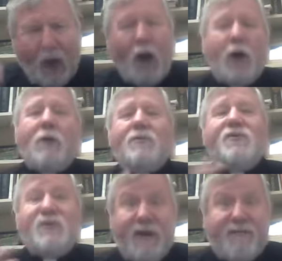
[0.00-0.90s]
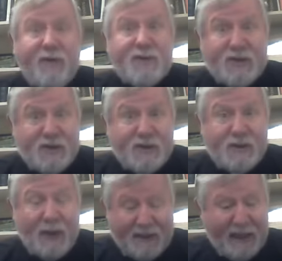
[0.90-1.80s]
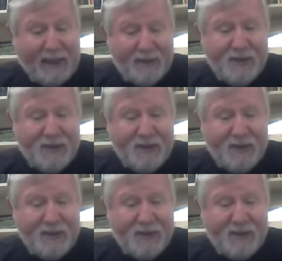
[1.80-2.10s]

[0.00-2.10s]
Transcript: are differences, a lot of